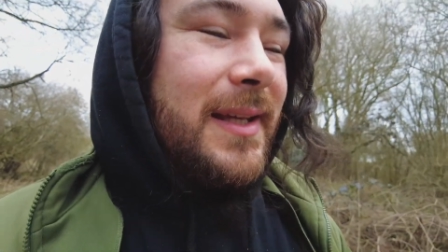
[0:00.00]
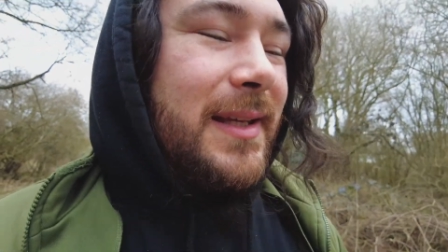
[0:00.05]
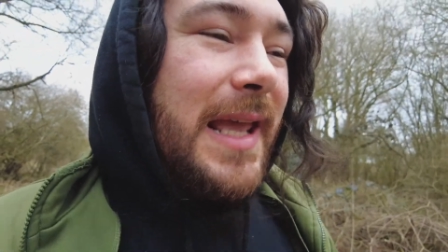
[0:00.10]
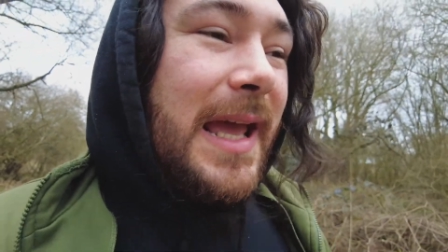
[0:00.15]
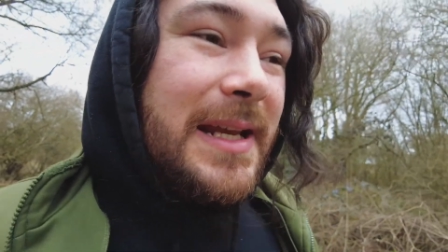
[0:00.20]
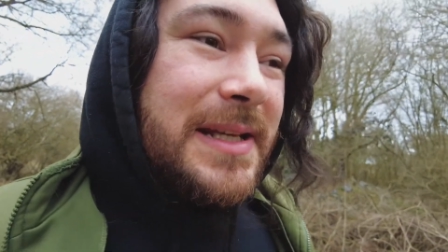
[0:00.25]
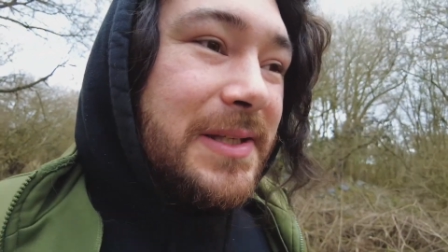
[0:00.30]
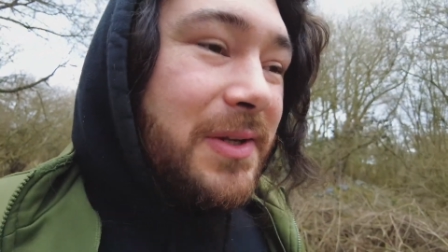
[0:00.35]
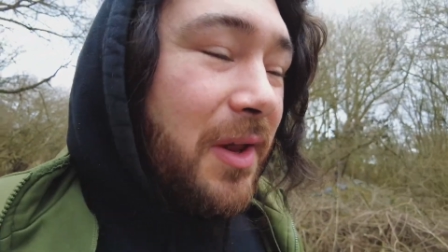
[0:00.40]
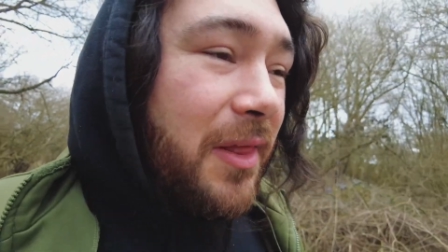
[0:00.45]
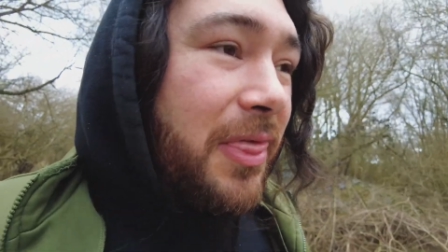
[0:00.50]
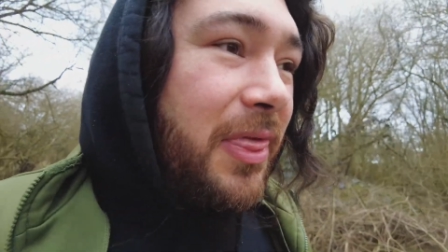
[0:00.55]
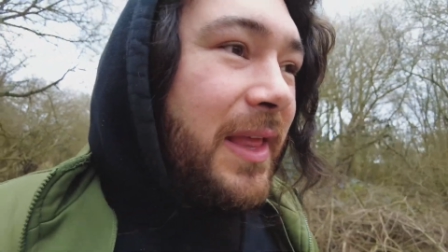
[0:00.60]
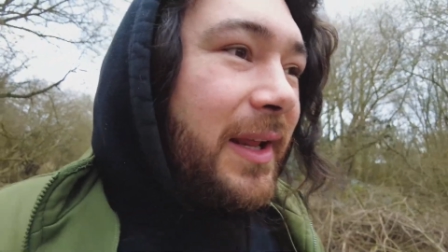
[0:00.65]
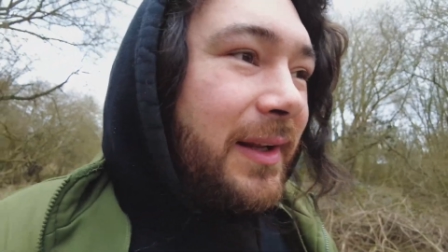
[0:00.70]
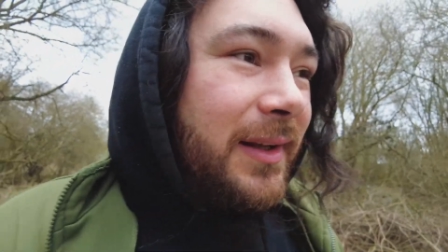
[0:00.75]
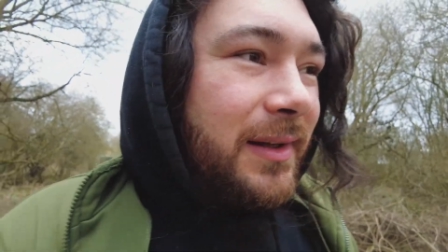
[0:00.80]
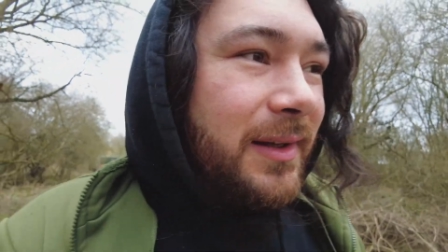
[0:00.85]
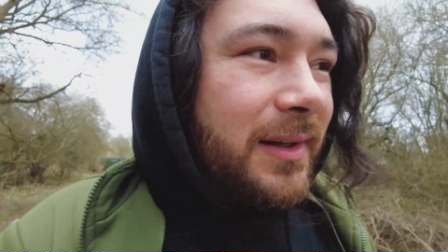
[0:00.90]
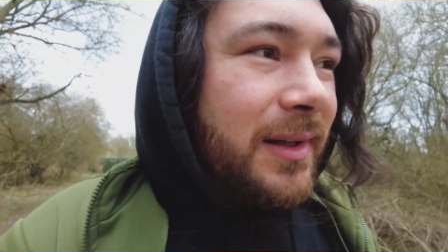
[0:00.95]
yes, I
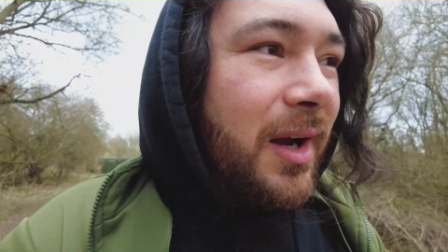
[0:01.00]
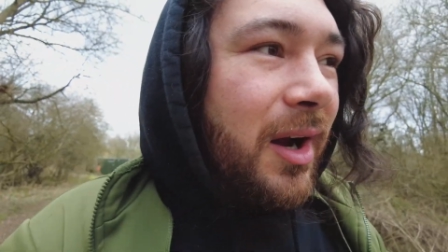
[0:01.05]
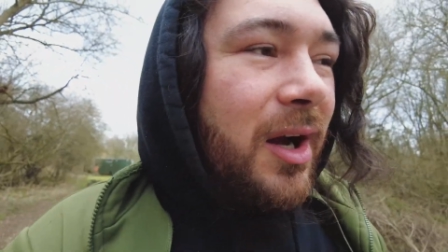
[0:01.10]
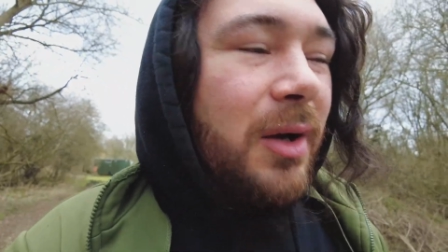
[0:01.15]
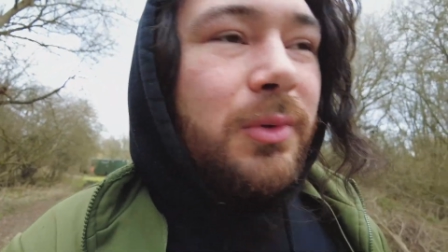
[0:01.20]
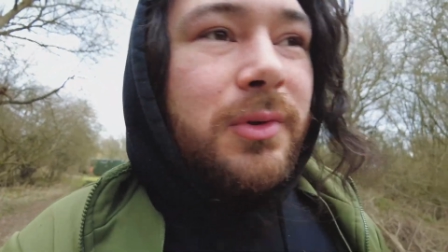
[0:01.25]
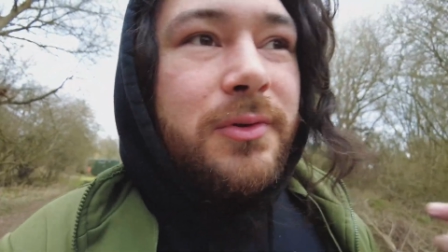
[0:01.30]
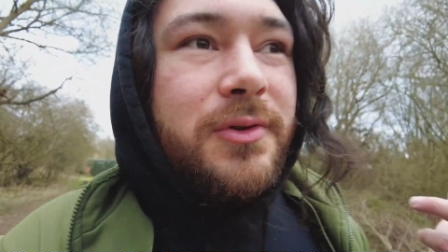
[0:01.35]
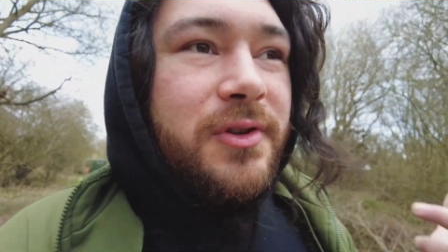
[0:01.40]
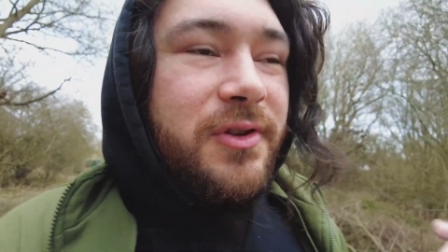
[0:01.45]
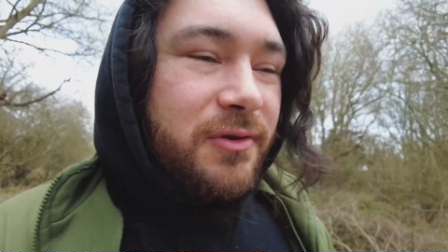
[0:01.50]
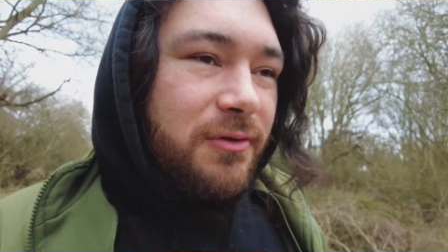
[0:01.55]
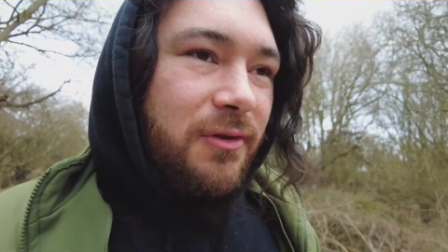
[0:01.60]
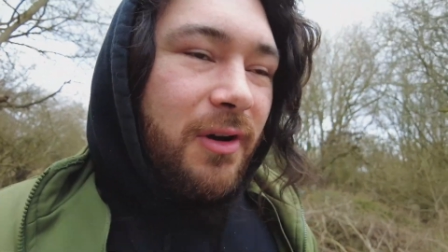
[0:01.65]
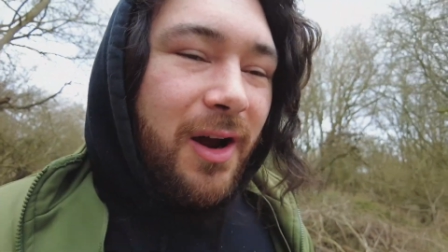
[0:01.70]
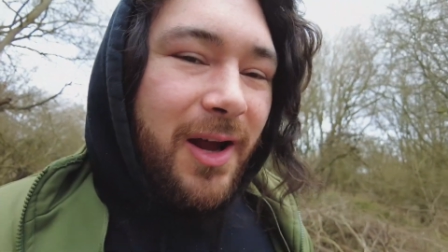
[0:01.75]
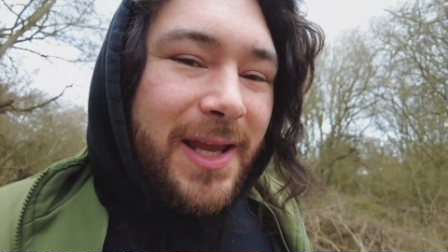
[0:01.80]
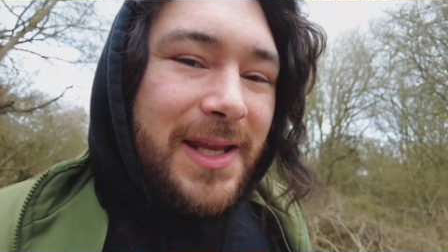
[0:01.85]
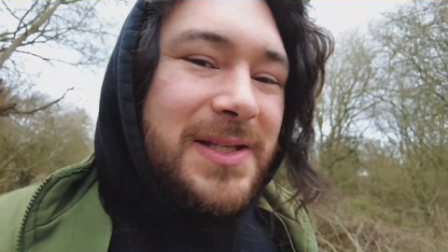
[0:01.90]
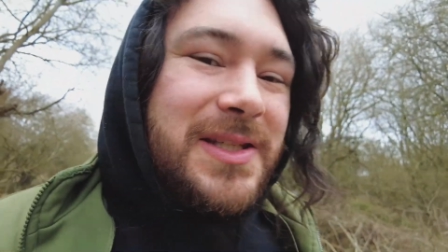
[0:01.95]
think I will
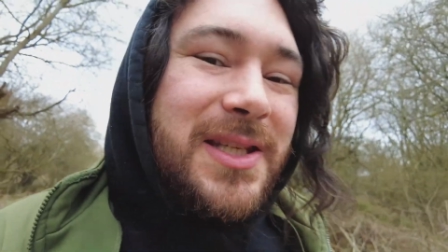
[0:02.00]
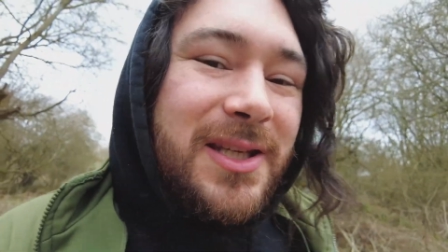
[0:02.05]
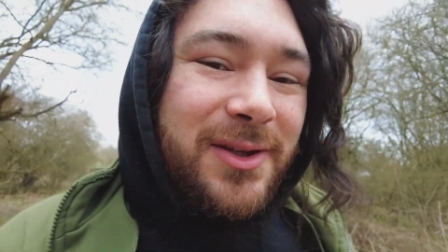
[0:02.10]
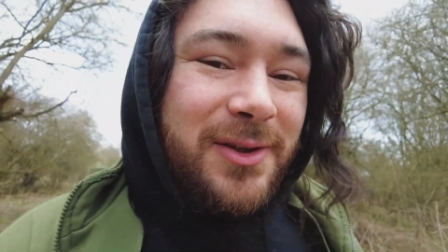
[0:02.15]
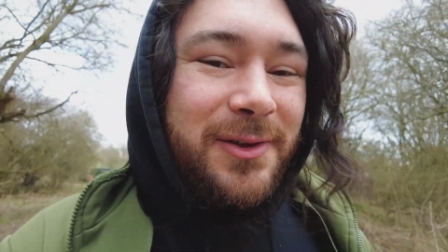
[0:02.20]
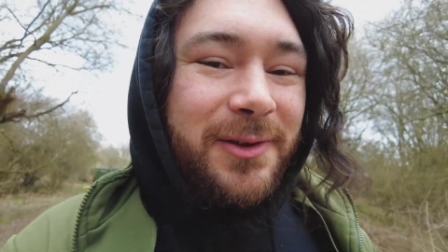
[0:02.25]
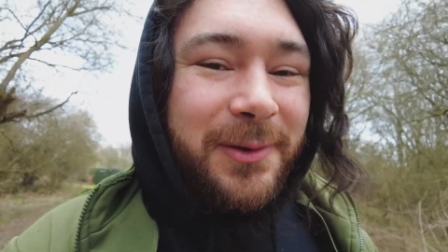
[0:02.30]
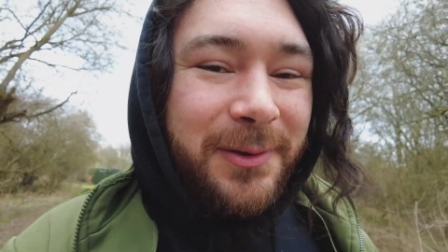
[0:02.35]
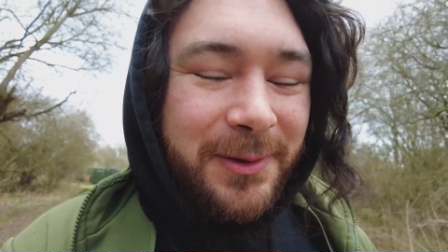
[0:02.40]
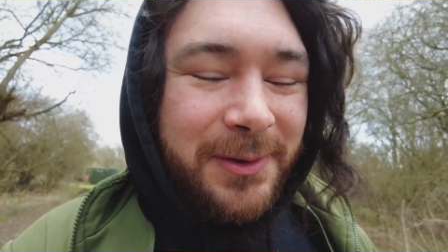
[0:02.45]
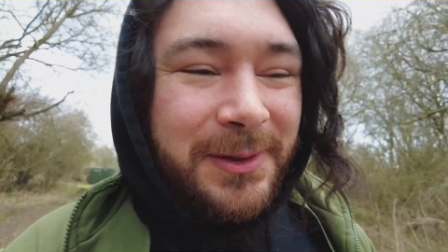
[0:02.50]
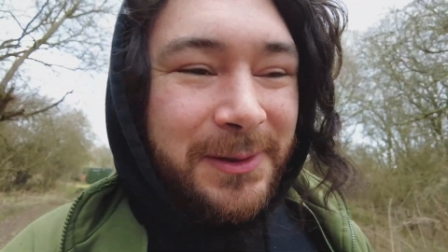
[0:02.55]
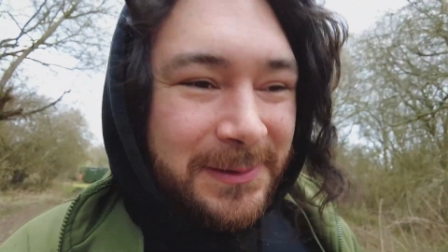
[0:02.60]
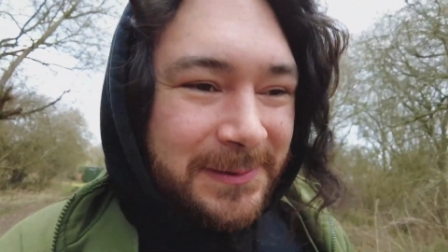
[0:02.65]
try to.